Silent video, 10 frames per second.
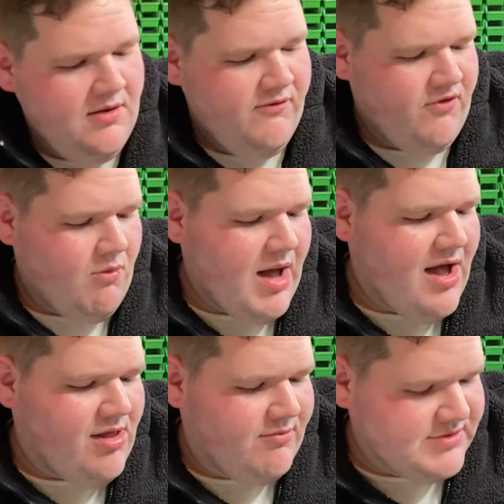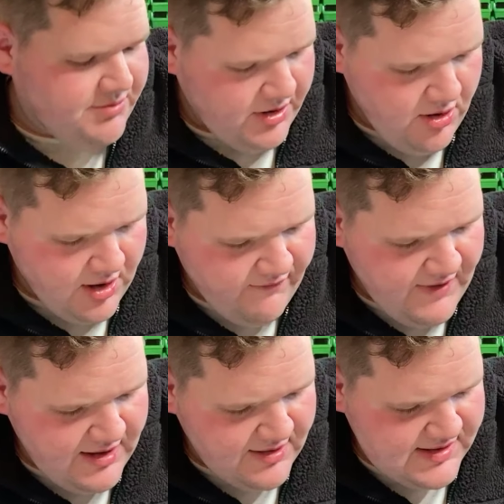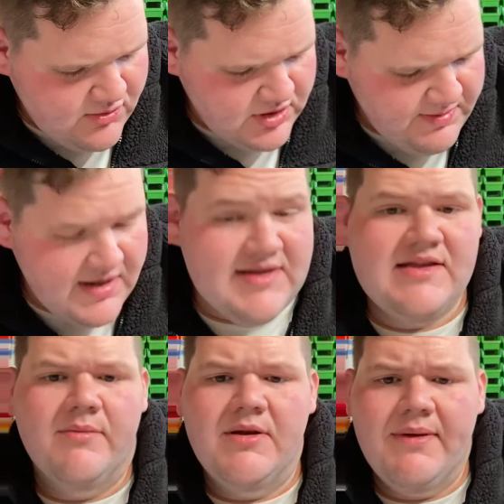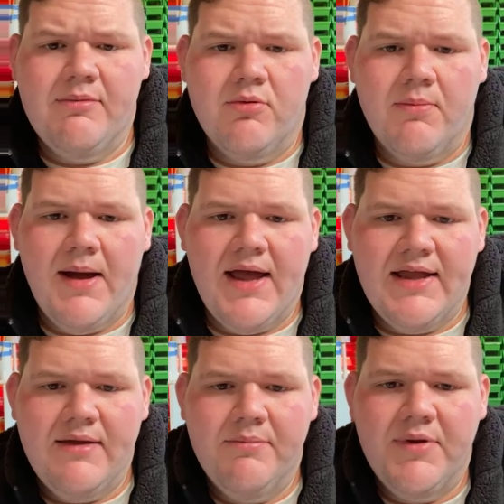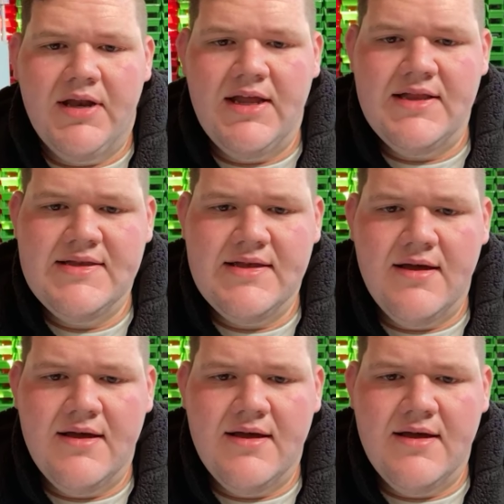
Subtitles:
For a while, it was really hard to find in the stores because so many people were buying it. But it's,